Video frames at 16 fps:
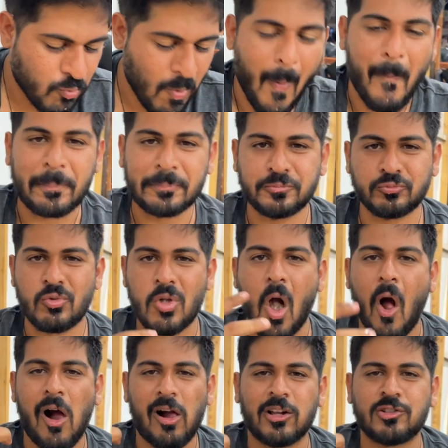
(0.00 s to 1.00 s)

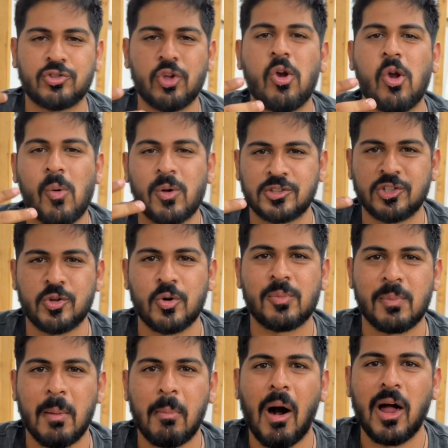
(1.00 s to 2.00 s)
I don't know what to do with
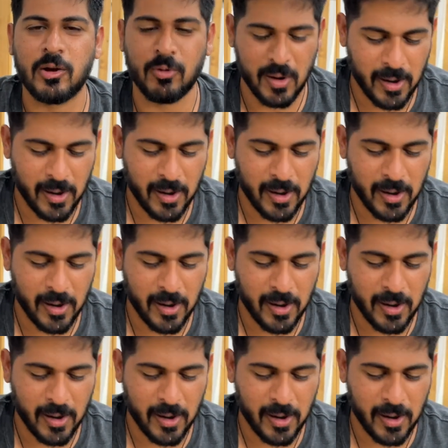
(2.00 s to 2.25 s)
my body right